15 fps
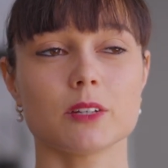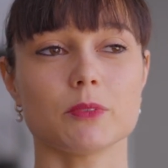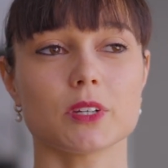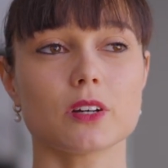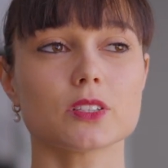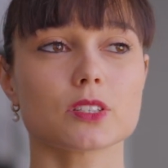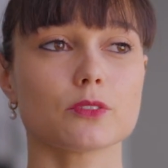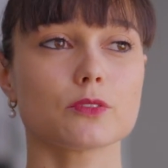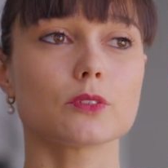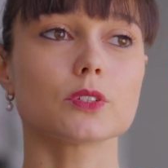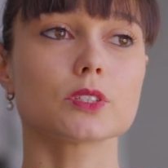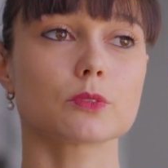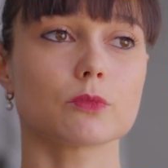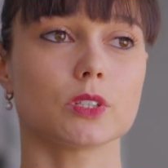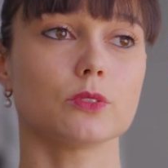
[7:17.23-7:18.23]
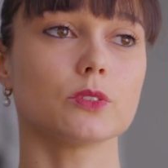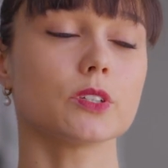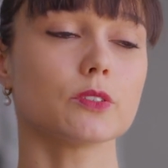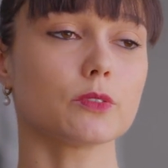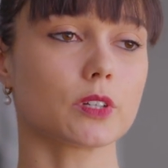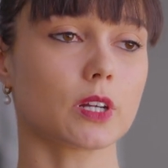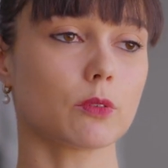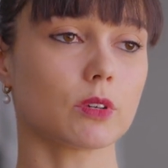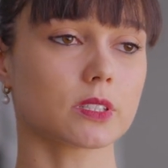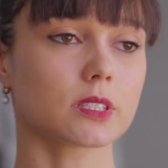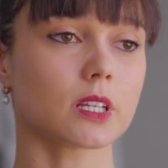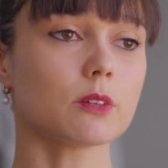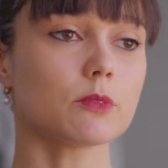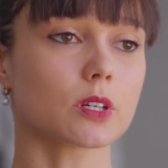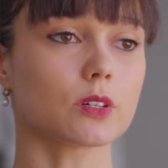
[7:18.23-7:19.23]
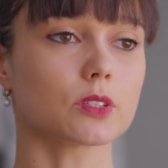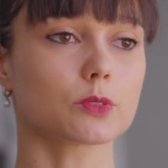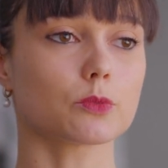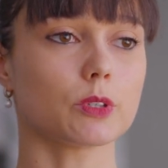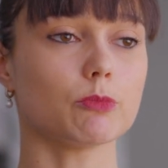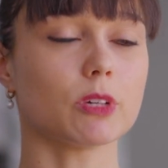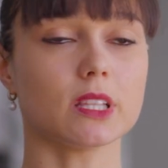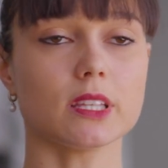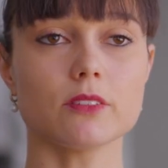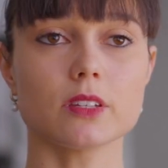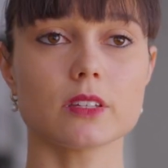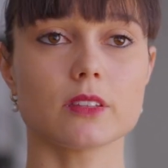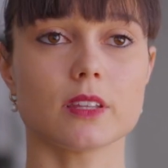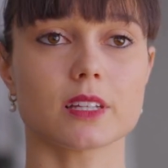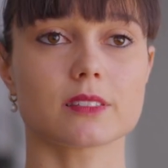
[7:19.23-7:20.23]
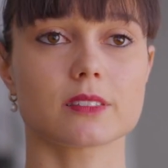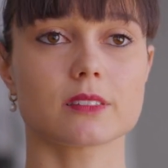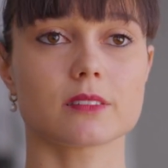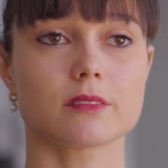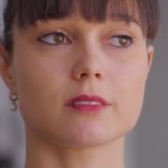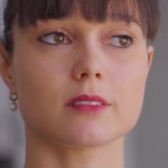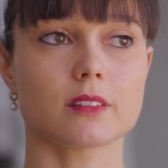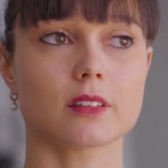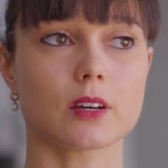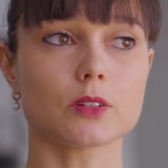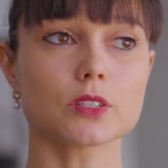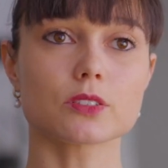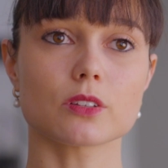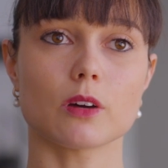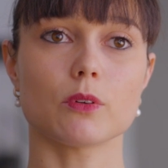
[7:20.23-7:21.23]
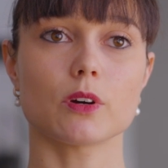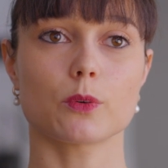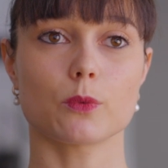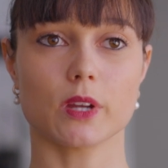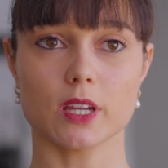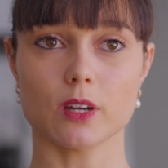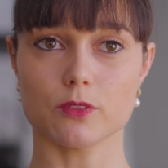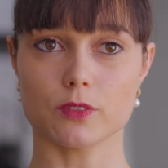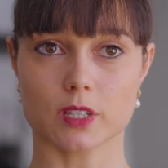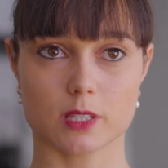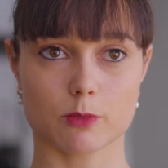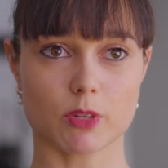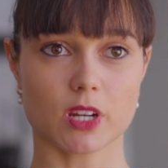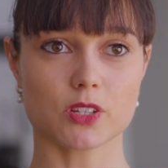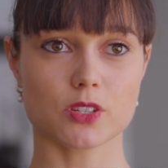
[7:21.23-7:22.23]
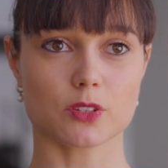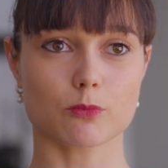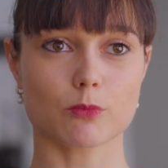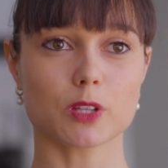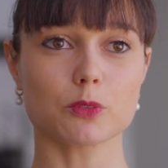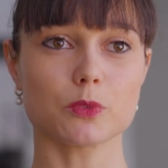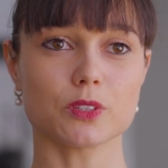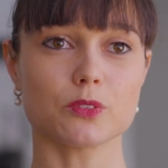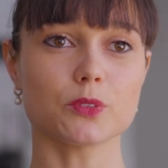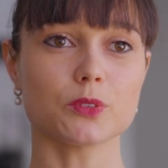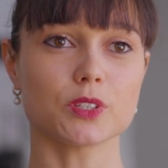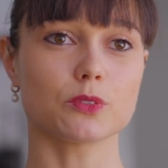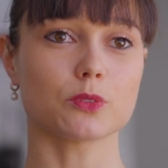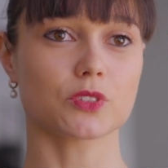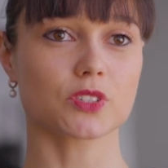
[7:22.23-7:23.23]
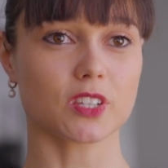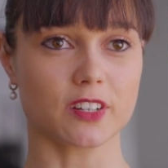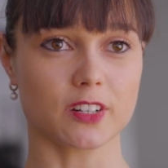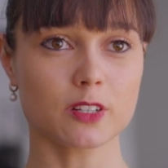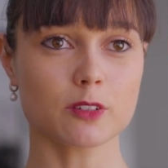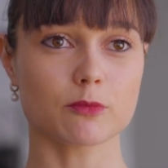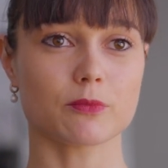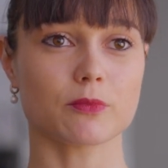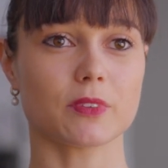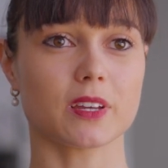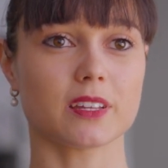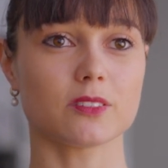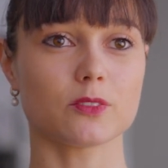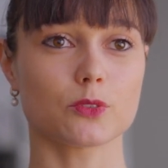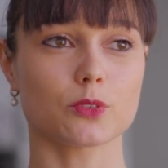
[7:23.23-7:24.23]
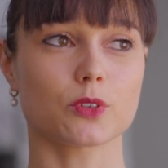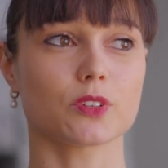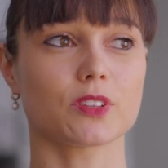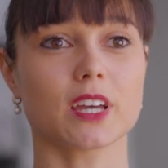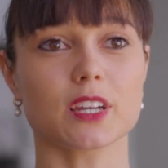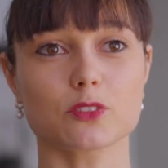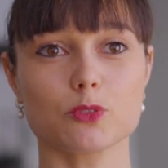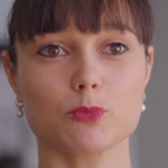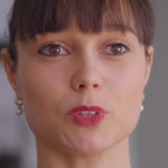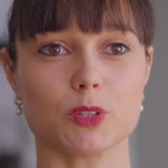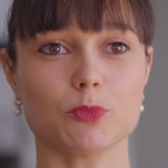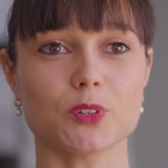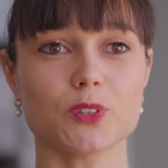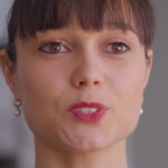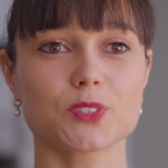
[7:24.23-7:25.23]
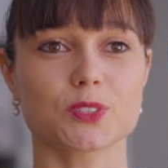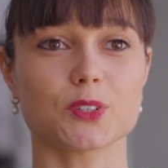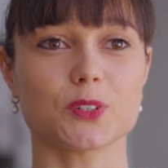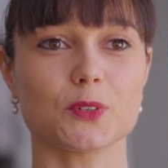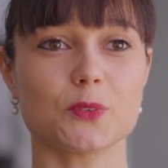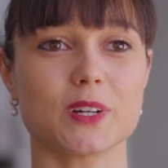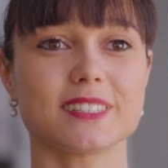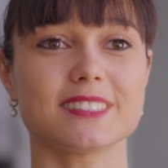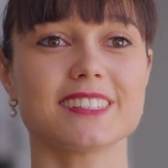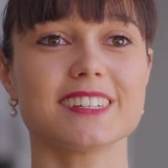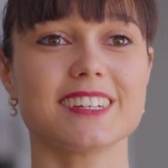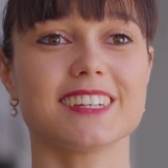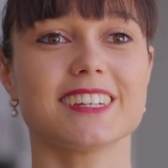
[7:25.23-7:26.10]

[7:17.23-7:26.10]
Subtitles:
Because of course we do it for ourselves because we believe it, that's also our way of expression, but we do it to share and to connect to people. So when